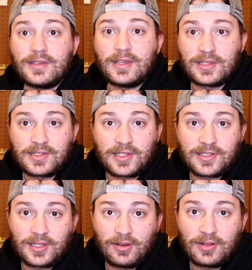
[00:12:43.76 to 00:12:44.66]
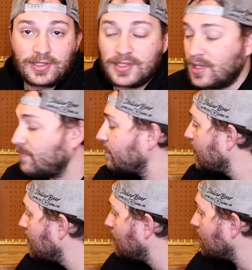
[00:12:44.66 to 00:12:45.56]
is 60 degrees C.
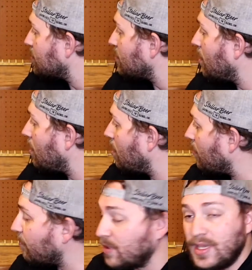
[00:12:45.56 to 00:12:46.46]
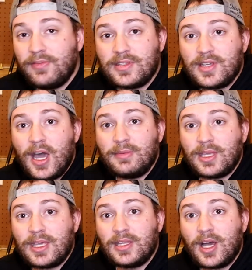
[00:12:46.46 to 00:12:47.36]
So if we give it time to
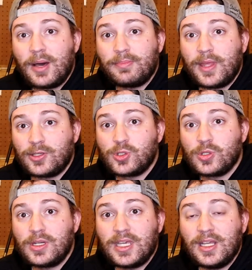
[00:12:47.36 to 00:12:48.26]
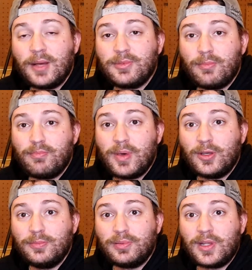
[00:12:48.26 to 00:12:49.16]
heat up, that should heat up the
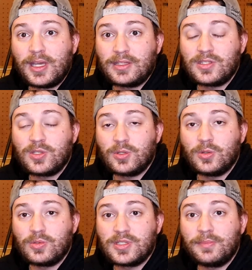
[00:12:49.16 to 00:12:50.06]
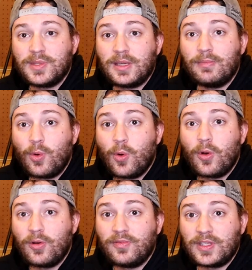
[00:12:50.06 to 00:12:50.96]
build plate to something
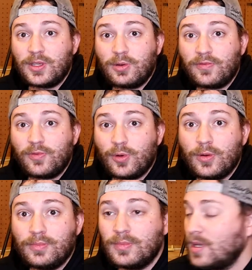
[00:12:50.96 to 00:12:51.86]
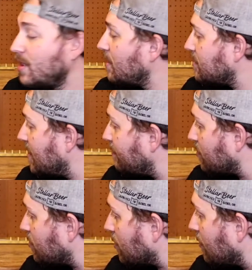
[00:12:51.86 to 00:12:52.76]
more of a uniform
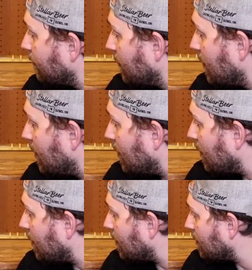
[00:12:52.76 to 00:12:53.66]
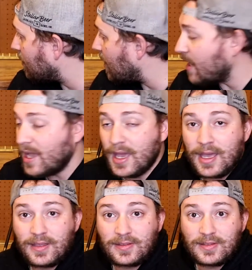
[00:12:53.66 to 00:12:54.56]
temperature.
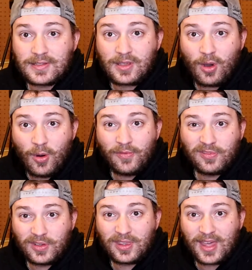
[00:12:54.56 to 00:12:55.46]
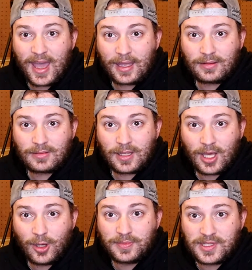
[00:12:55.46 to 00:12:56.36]
And hopefully that
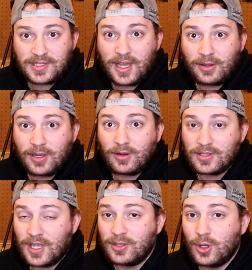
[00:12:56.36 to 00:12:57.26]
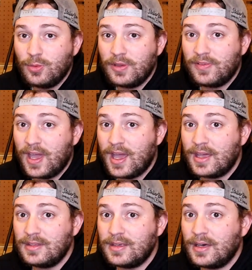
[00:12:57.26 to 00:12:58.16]
helps us out here, because I know we've
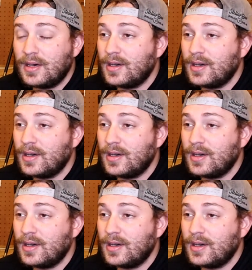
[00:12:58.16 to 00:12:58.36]
had